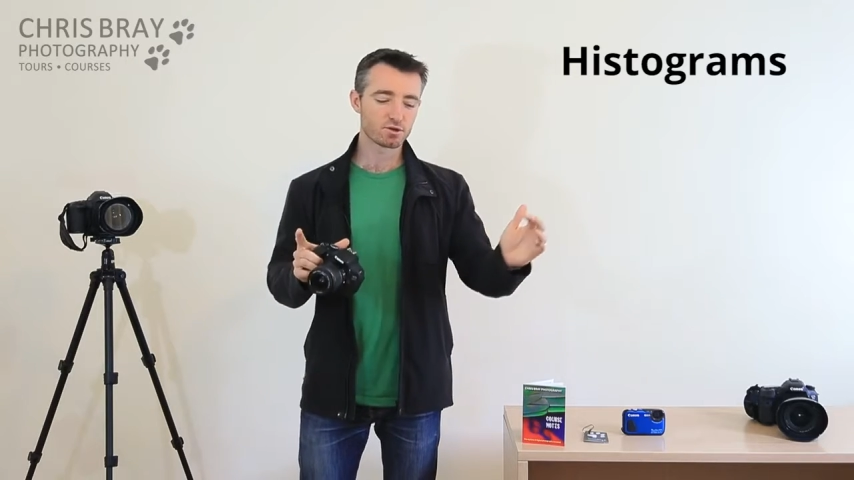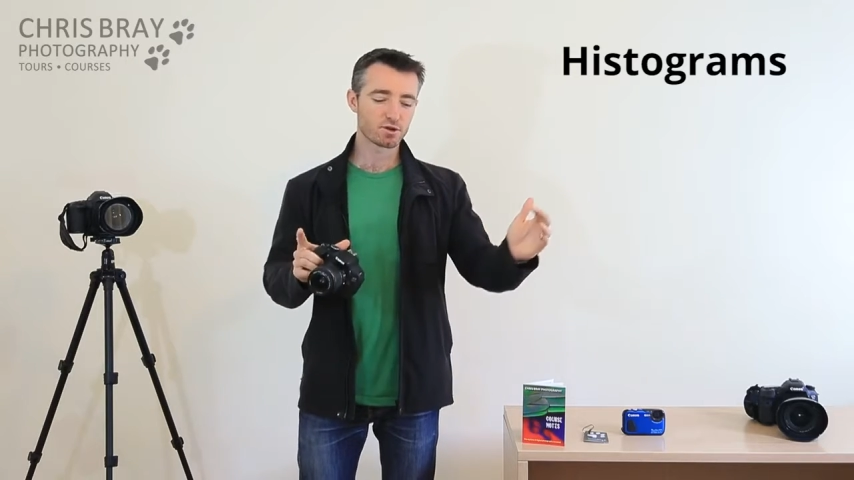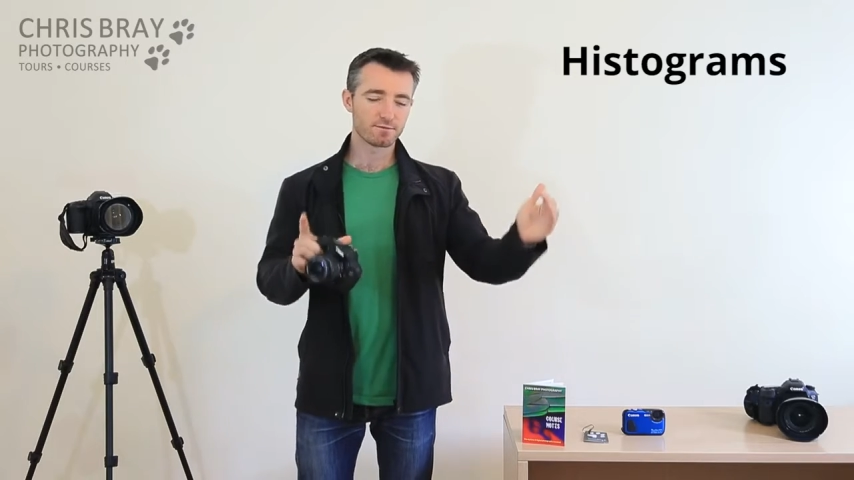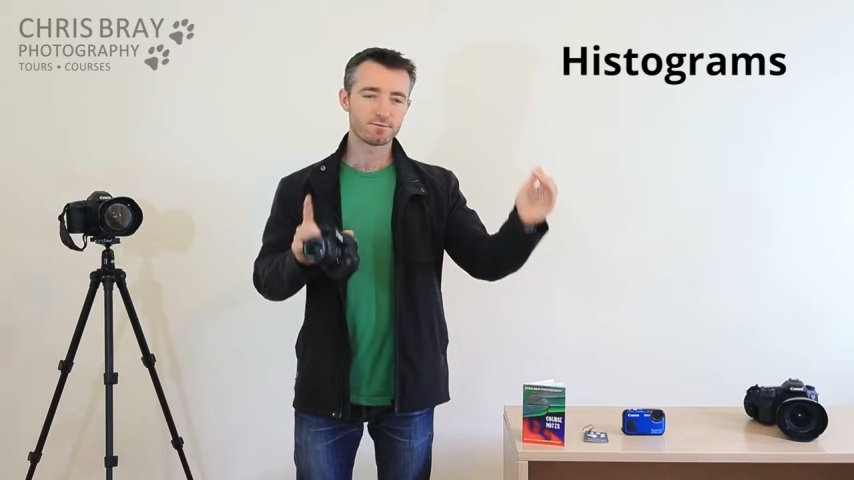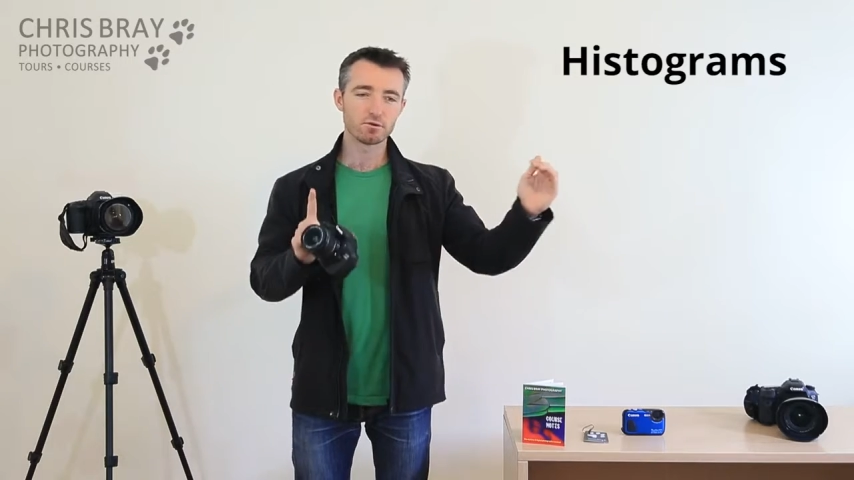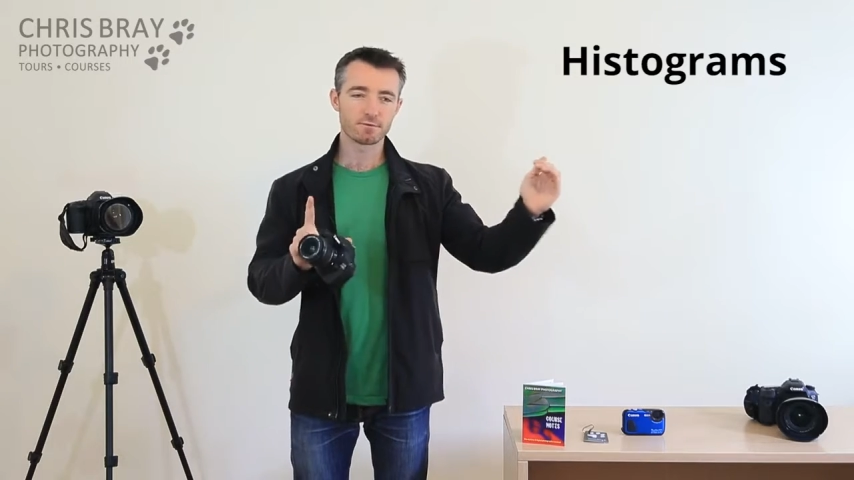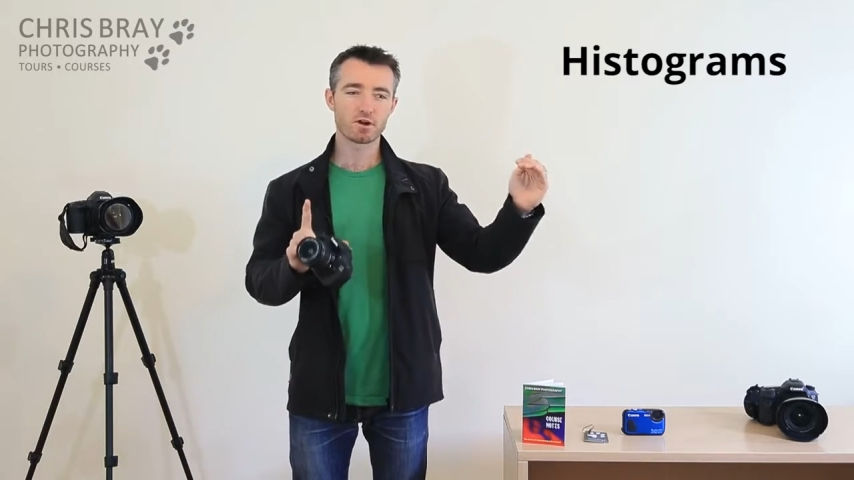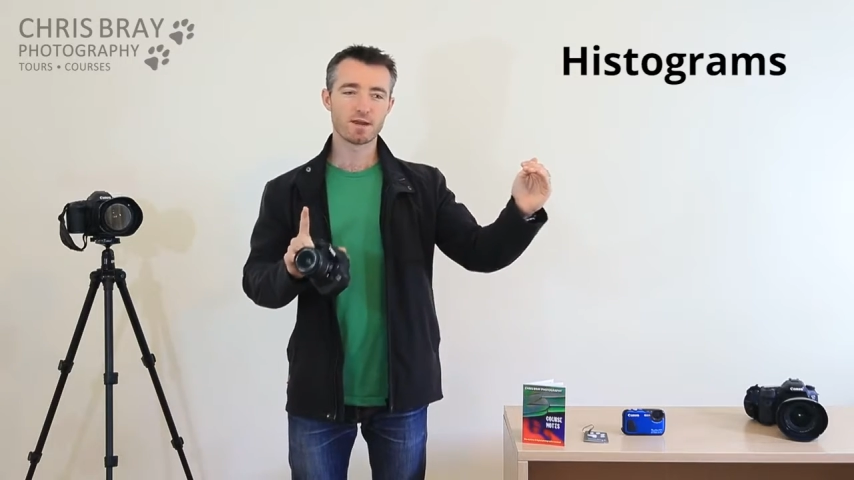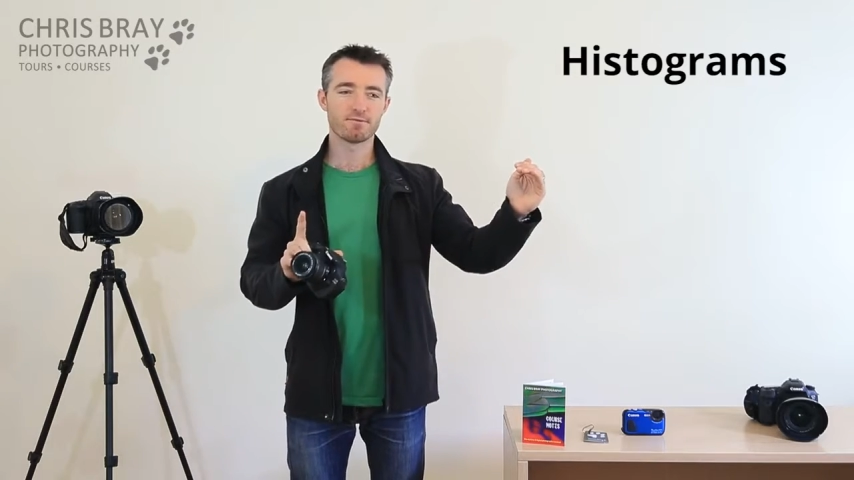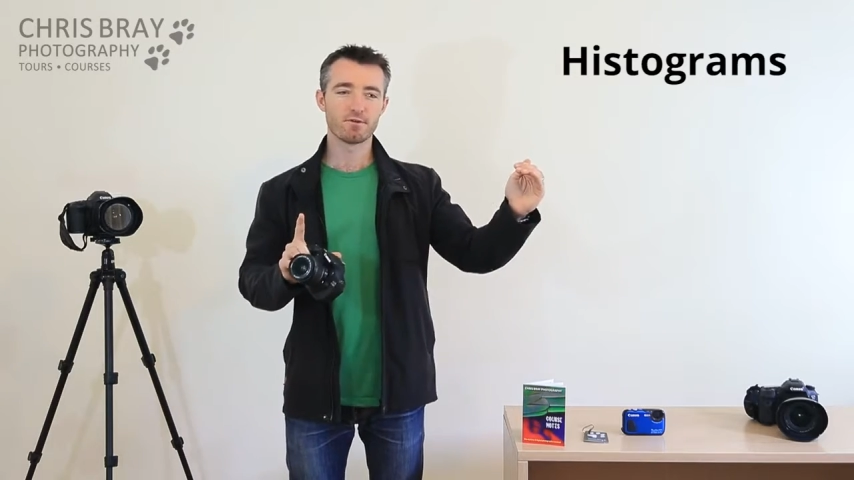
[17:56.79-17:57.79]
took a full
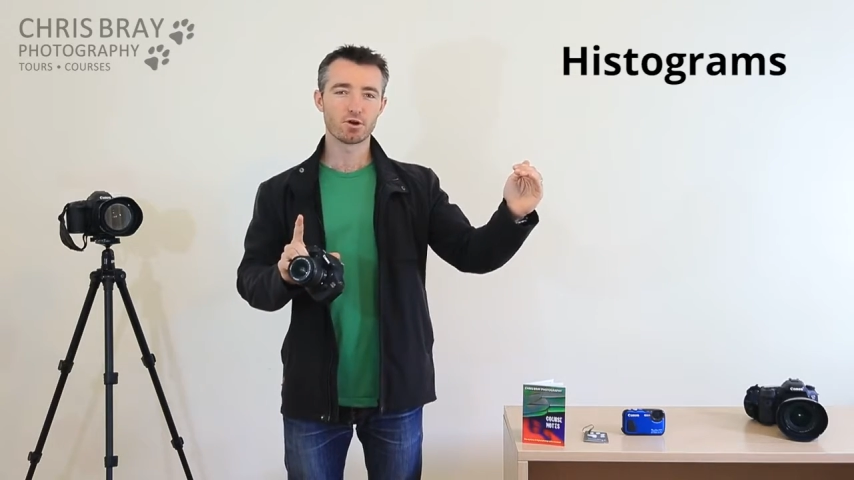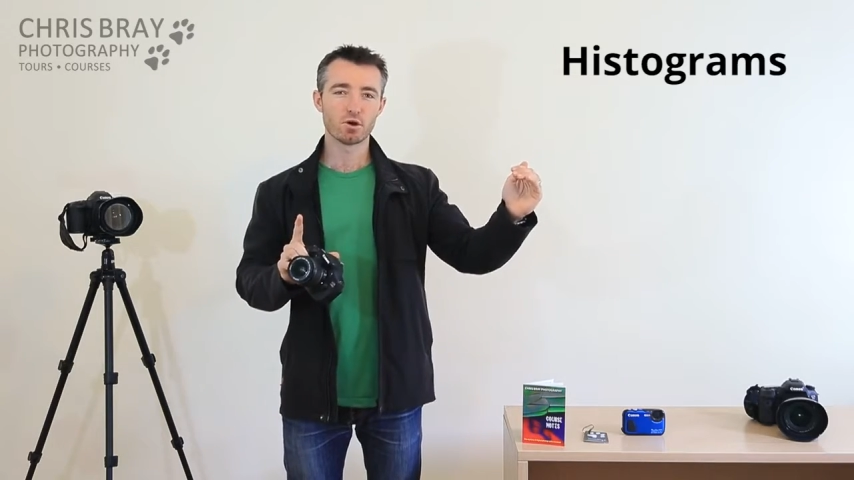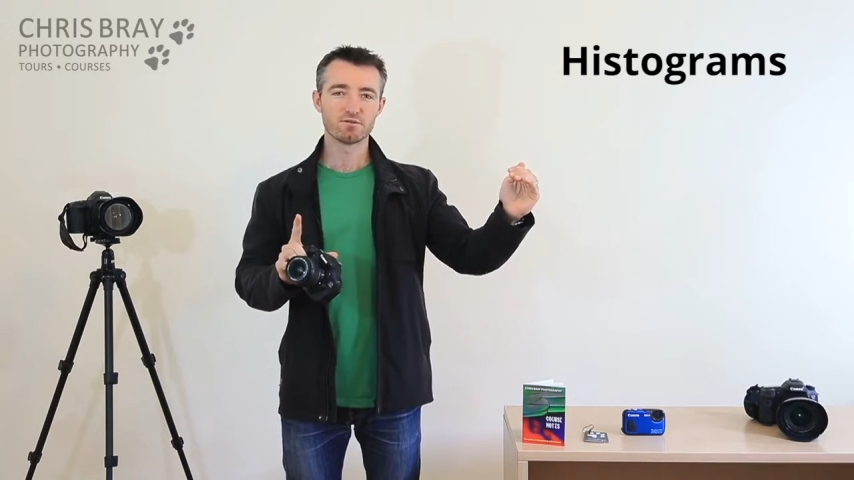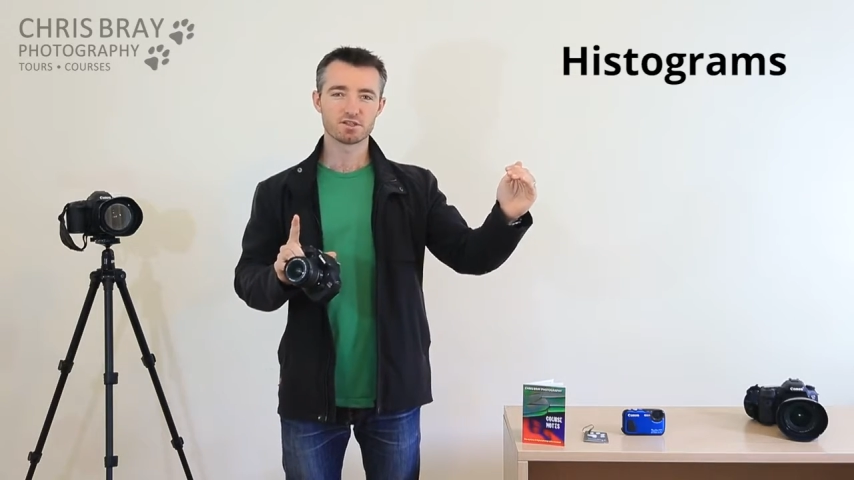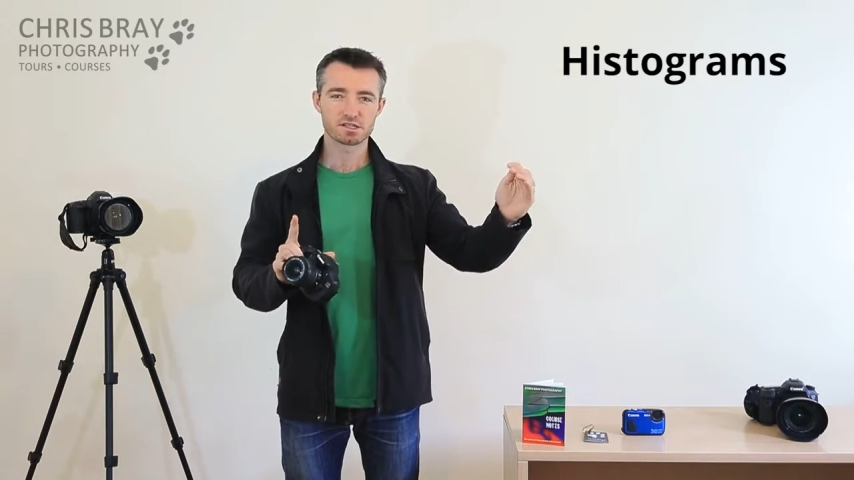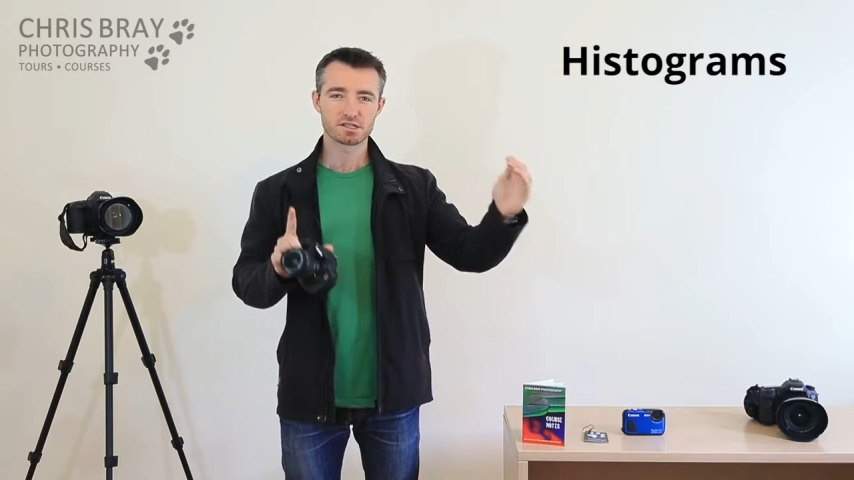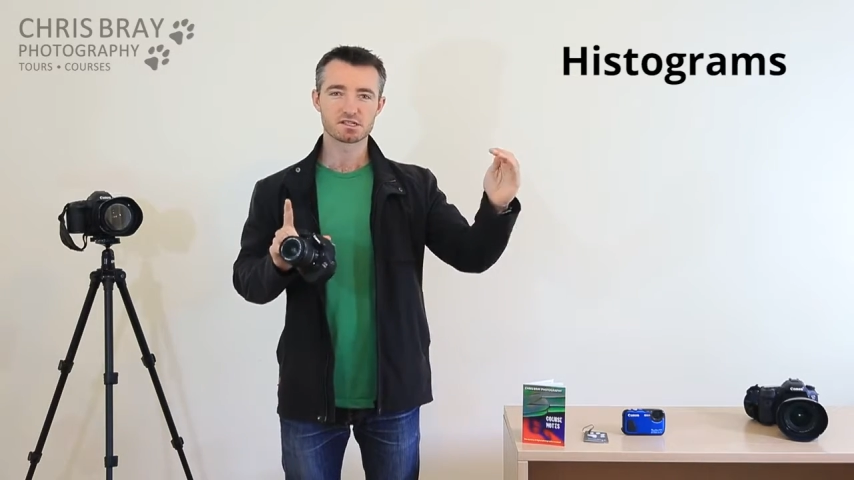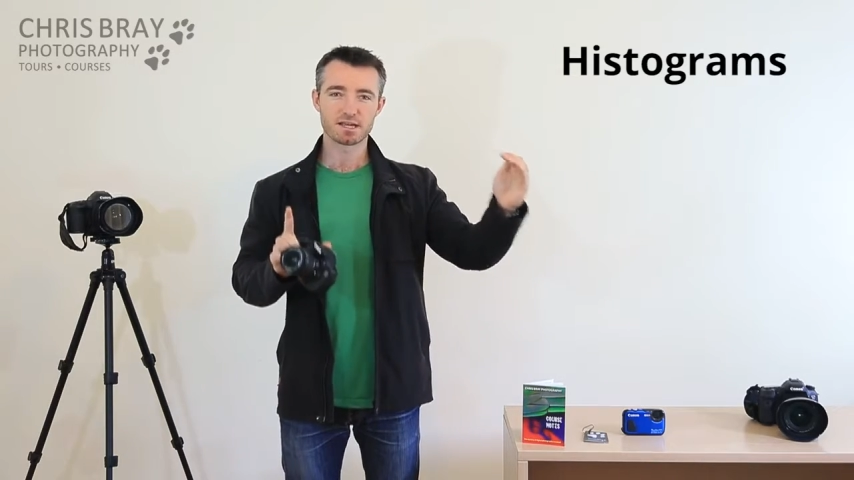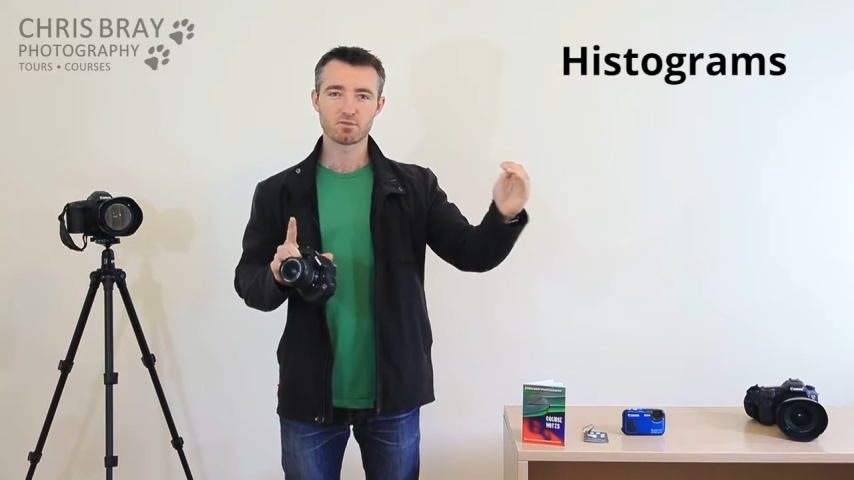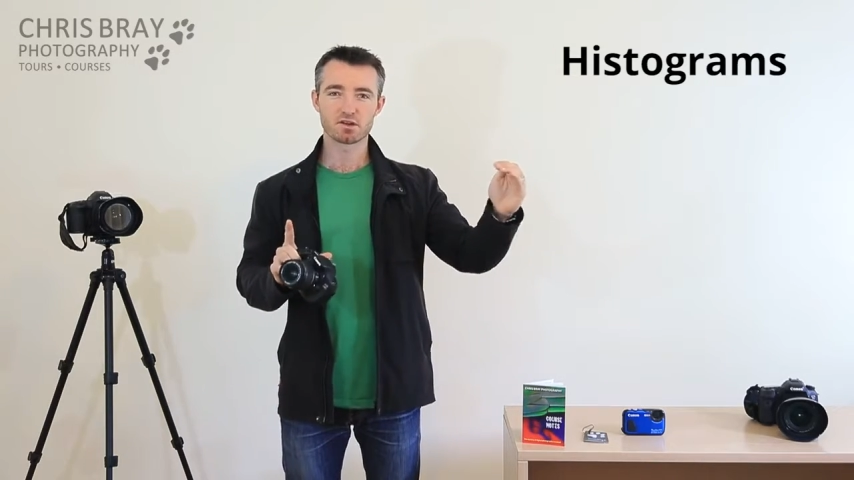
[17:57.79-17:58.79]
frame photo of just a
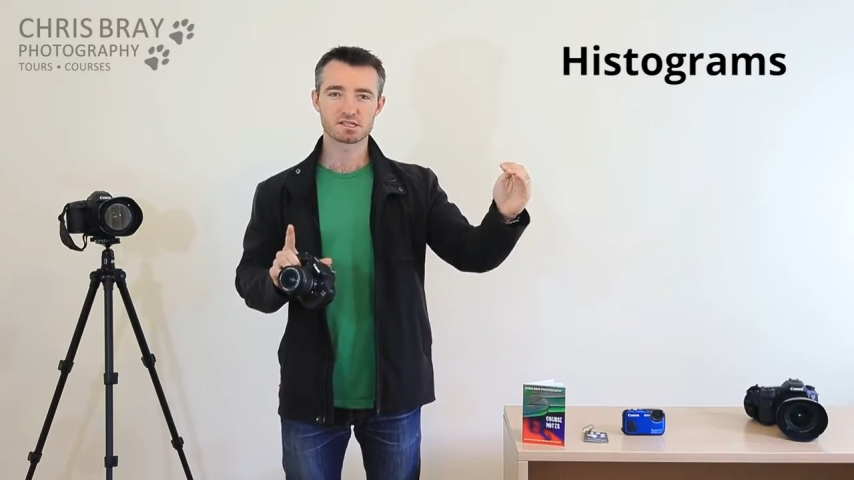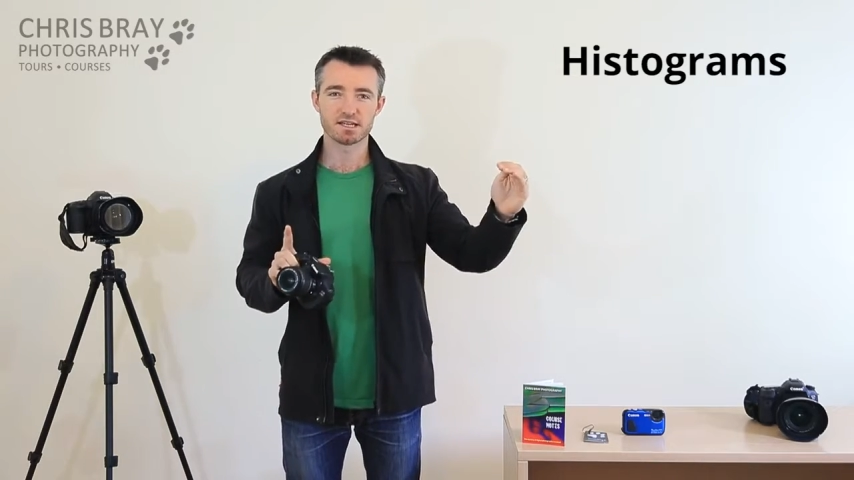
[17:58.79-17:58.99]
zebra